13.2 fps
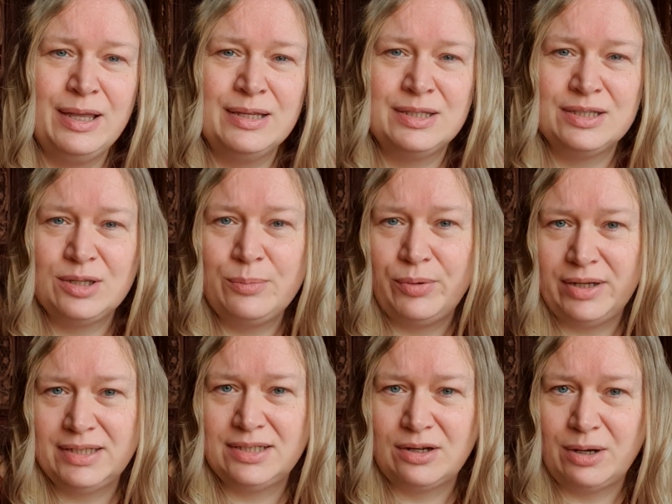So there's no point
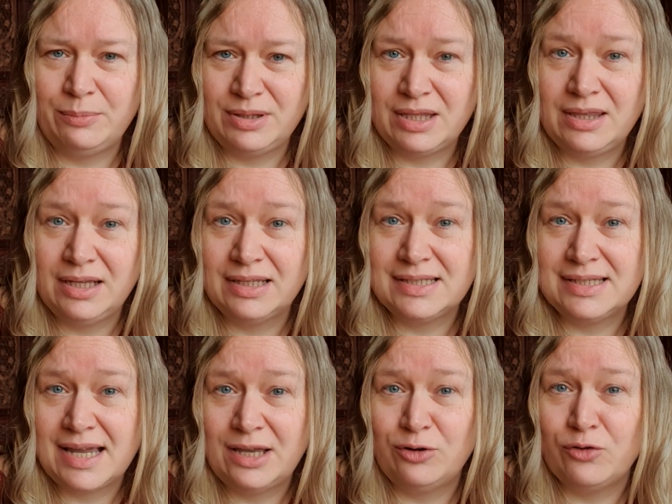in starting with the thing they're
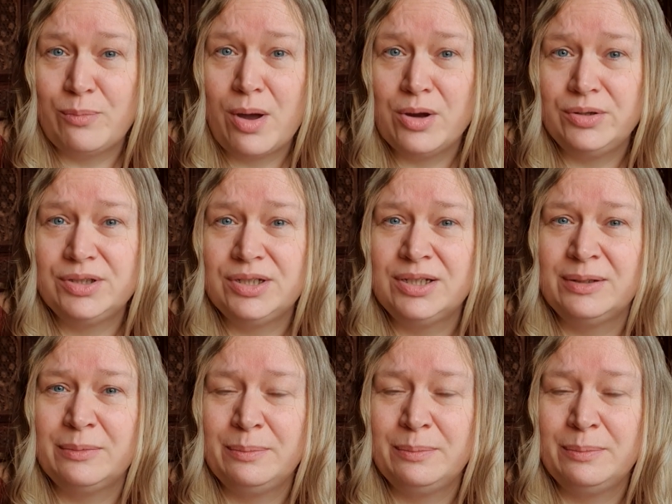scared of most,